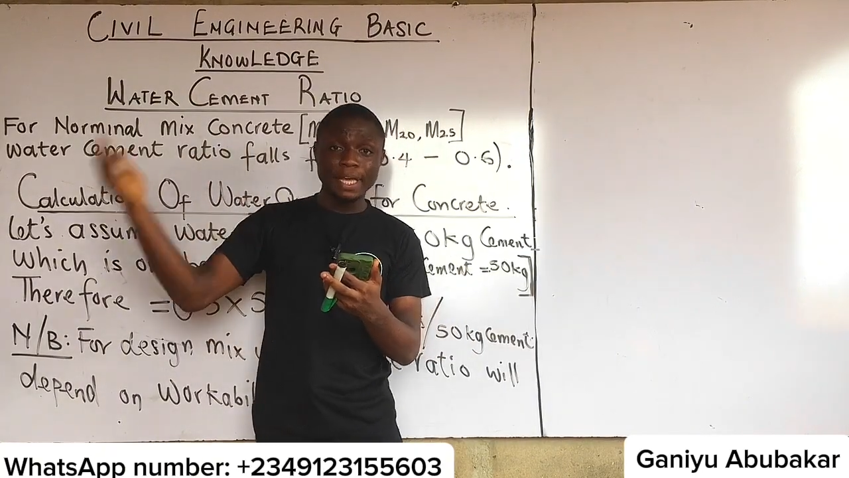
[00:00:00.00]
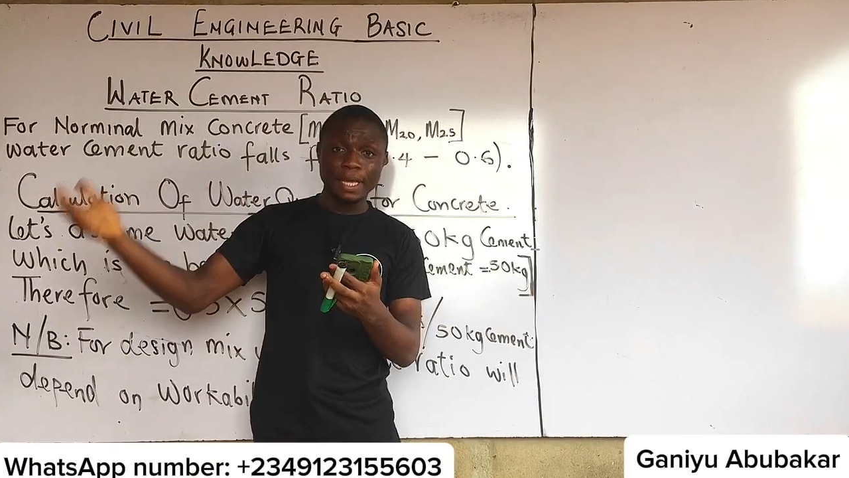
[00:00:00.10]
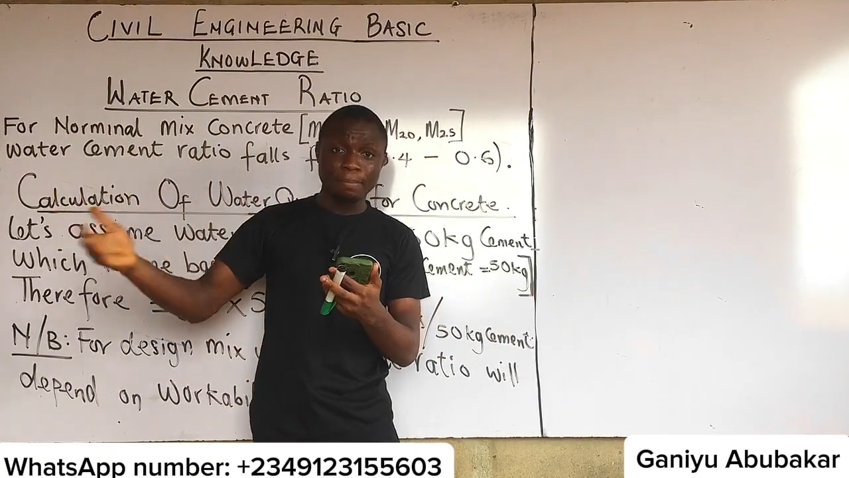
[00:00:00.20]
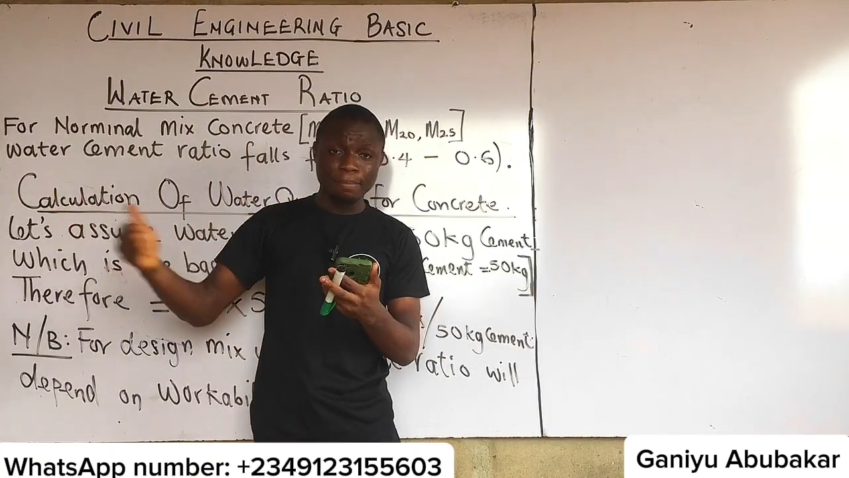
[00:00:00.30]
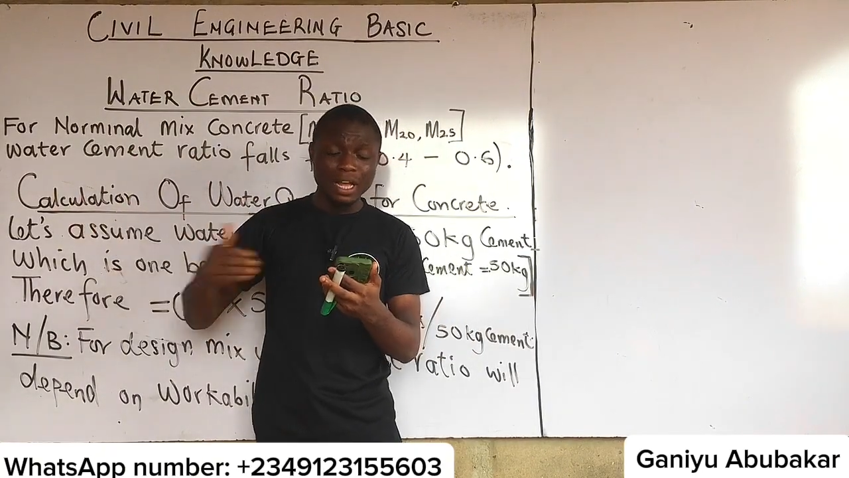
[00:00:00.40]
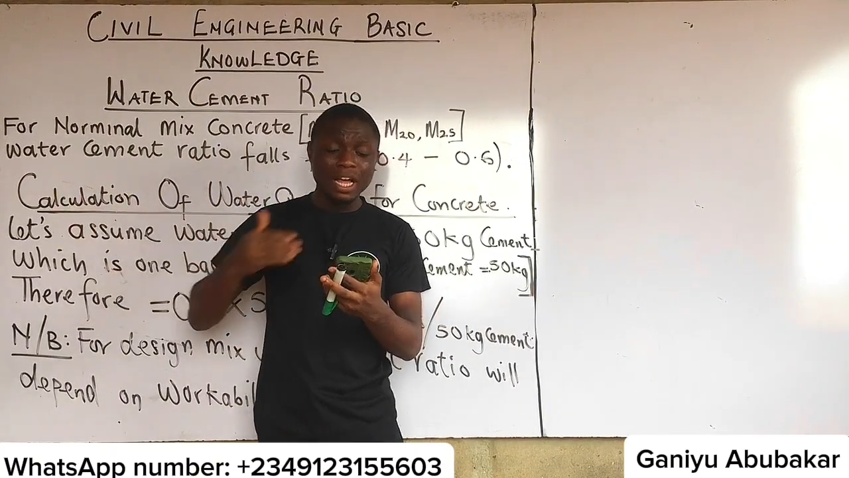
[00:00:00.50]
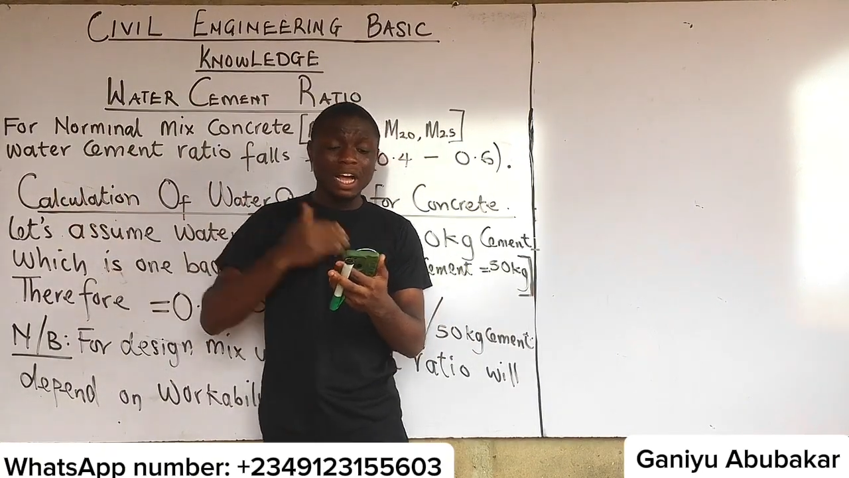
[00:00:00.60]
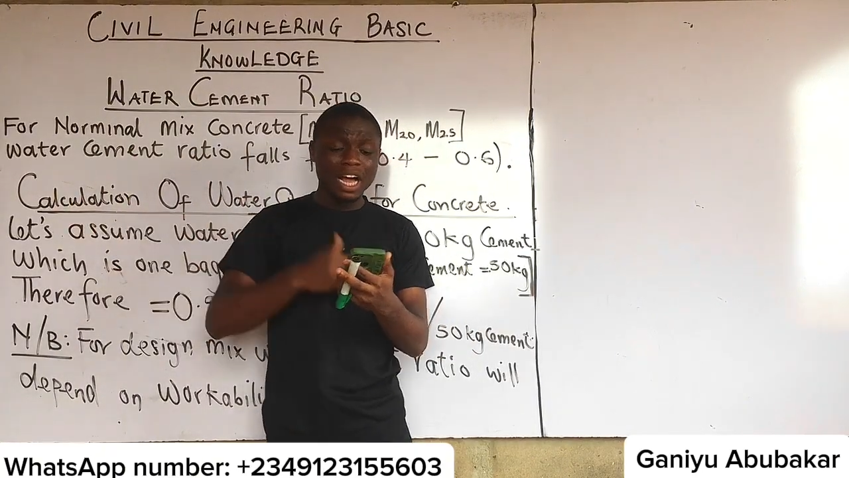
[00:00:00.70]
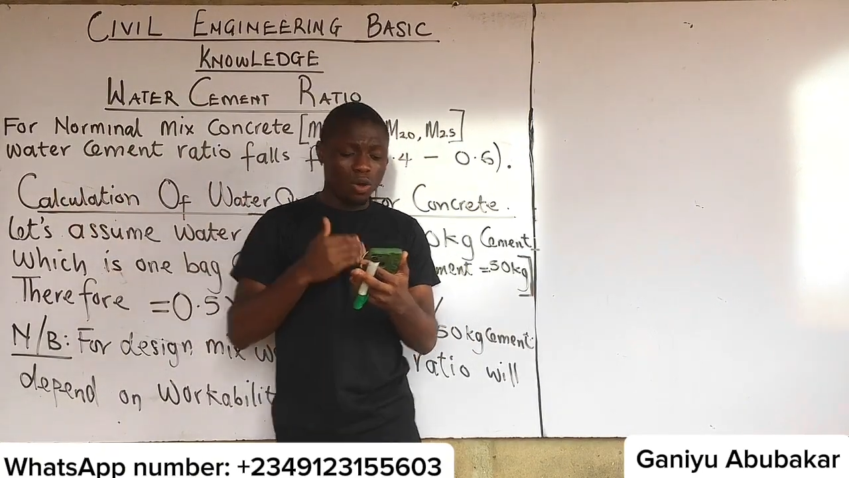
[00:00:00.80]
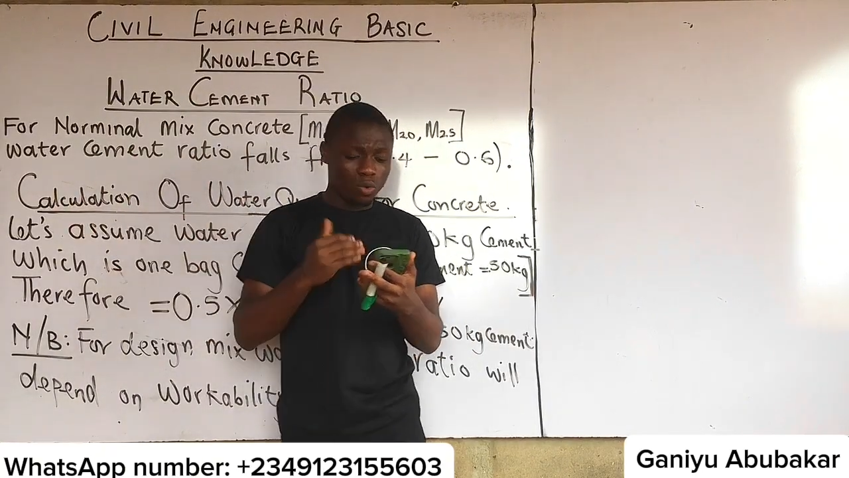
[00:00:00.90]
him
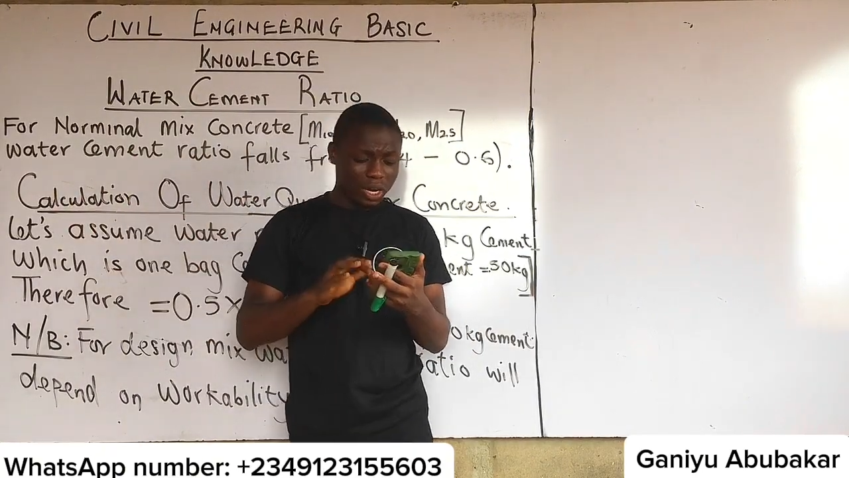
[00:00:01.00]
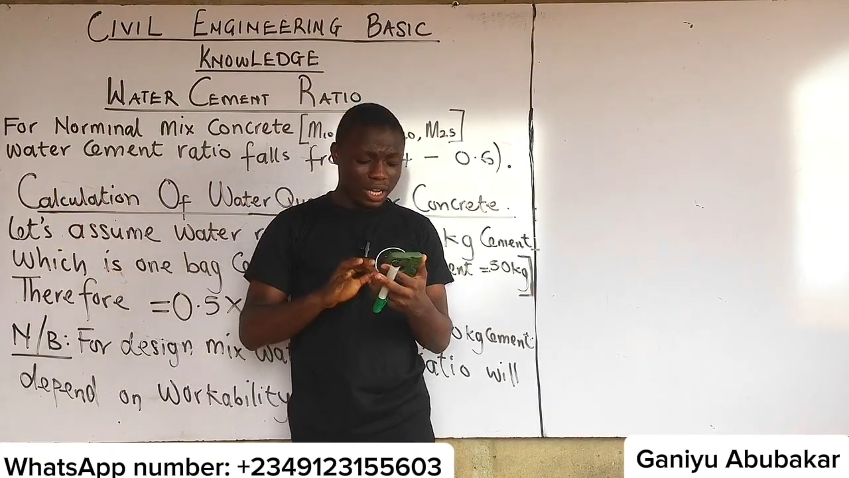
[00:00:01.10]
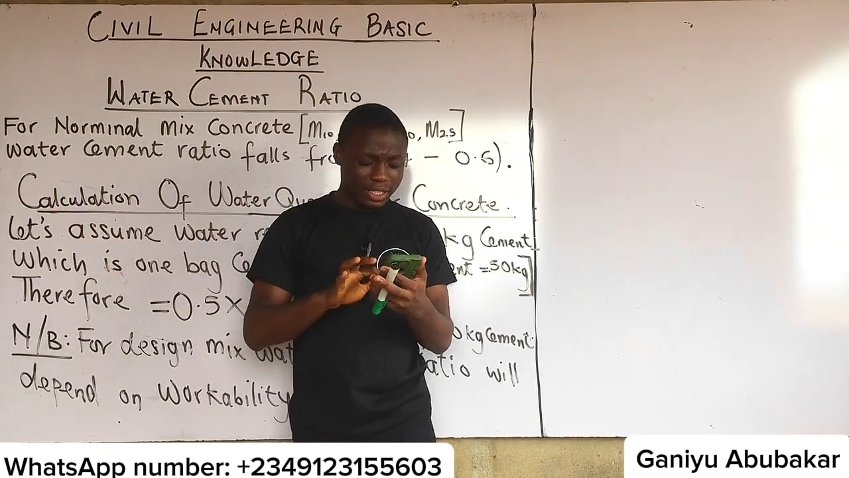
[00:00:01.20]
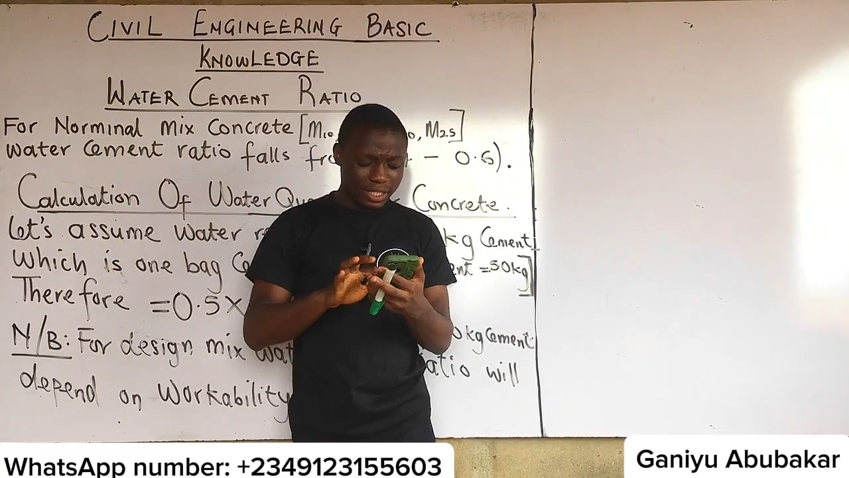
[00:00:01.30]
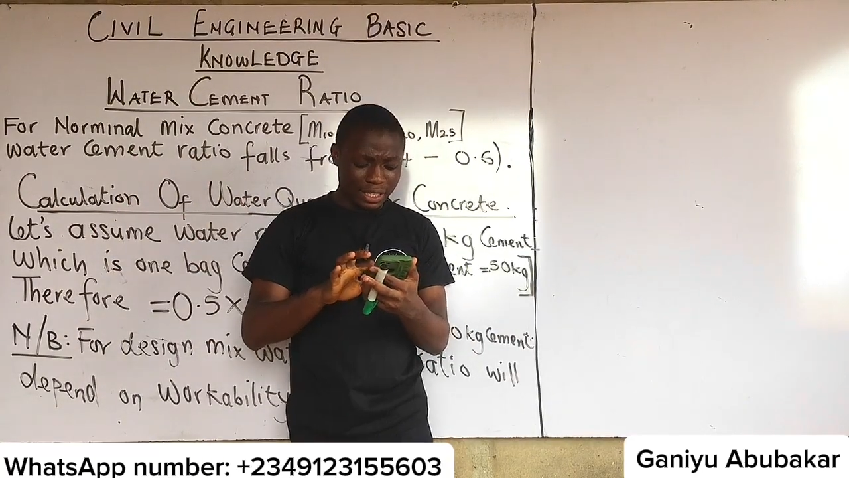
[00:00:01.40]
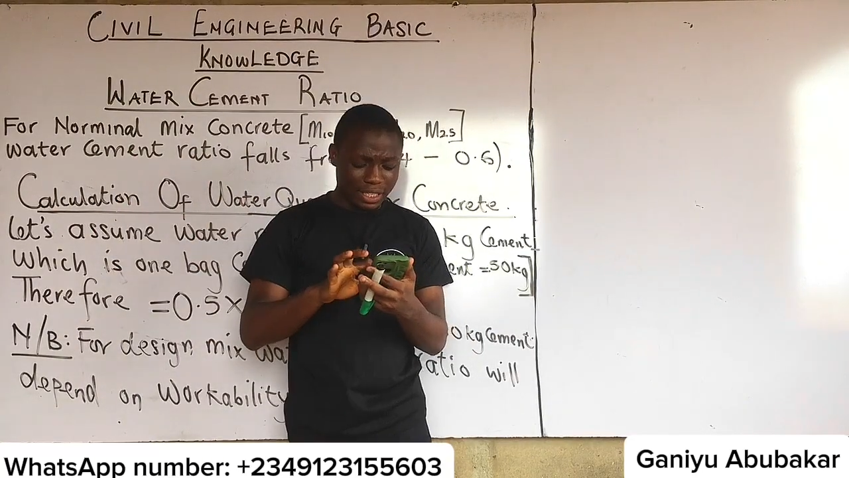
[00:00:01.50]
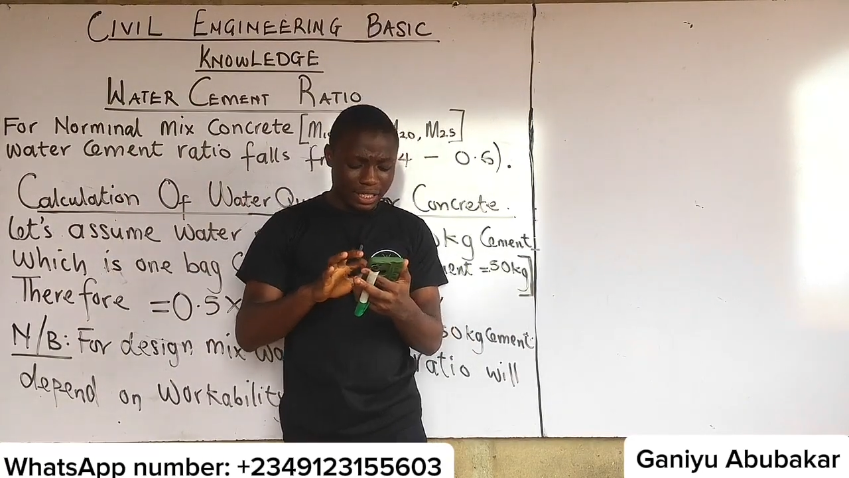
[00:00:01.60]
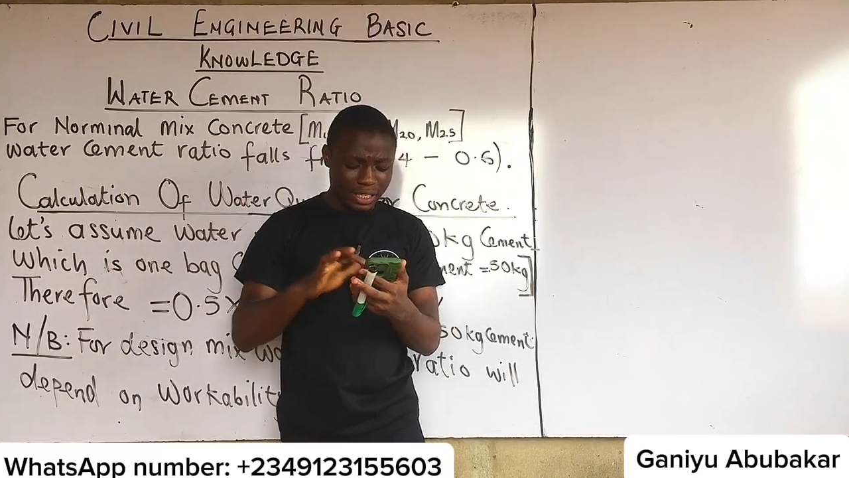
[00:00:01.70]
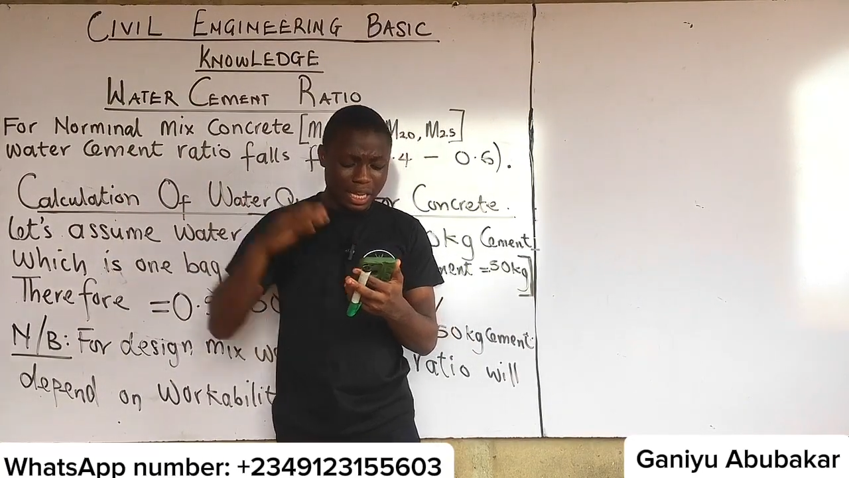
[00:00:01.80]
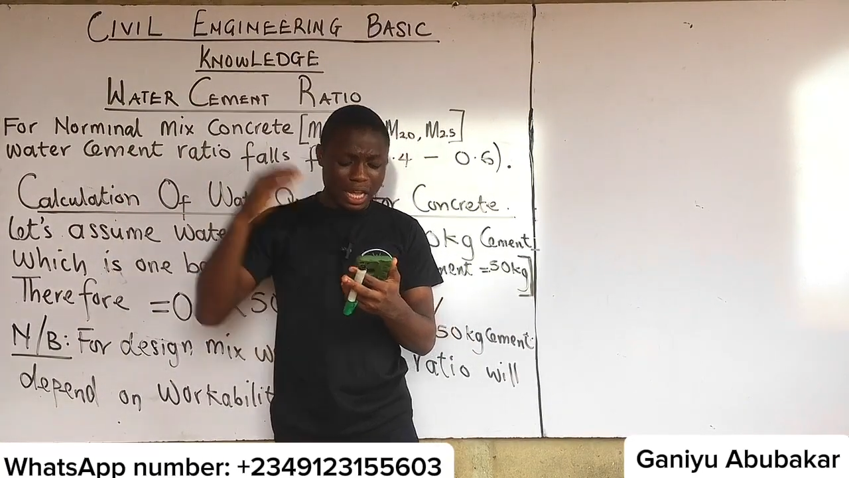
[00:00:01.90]
calculate
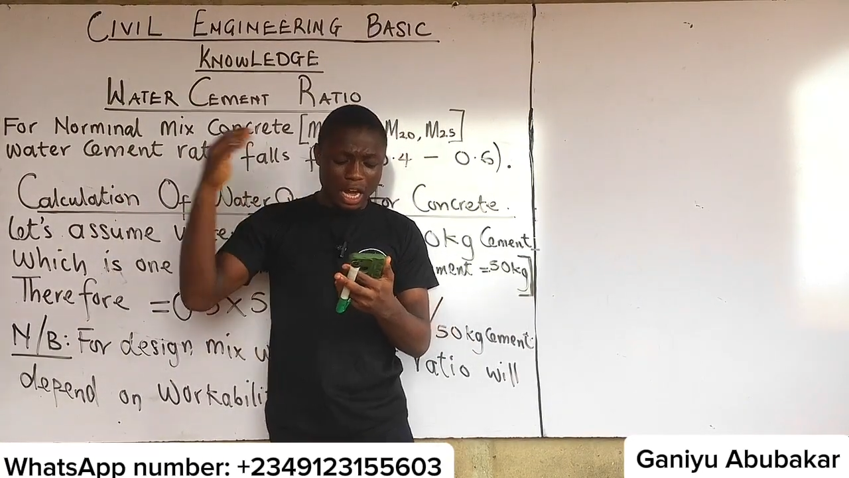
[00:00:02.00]
the